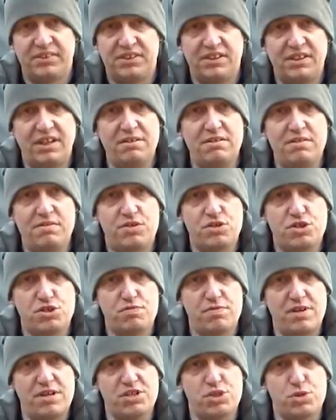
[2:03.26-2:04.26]
do you know you've
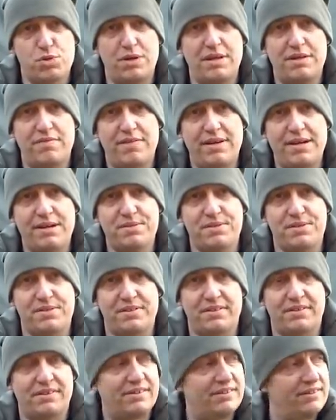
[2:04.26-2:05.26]
just reached 20,000?
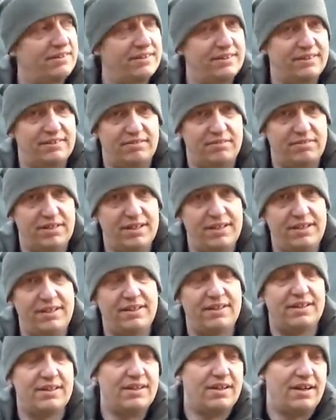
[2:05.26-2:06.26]
Really?
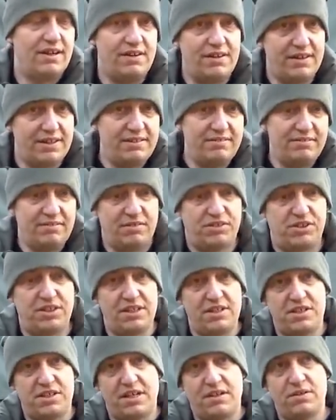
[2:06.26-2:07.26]
Alright then,
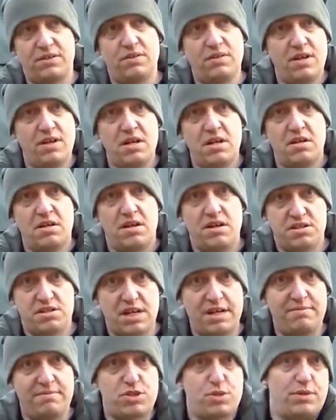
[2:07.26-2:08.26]
check the channel. It's
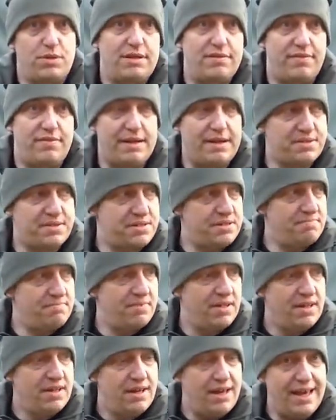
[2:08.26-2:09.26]
over 20,000
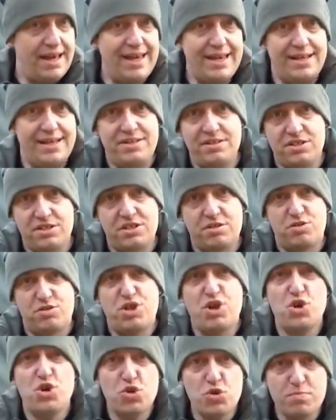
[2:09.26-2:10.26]
and
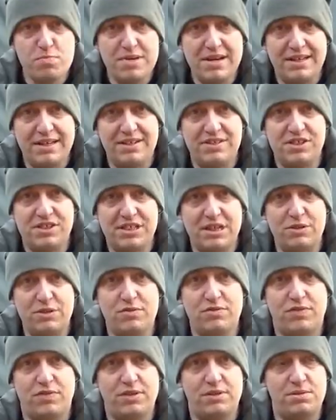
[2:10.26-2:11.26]
2 million
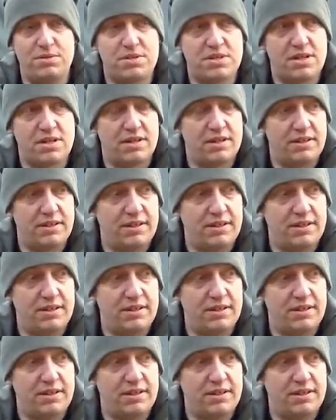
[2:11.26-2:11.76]
channel views.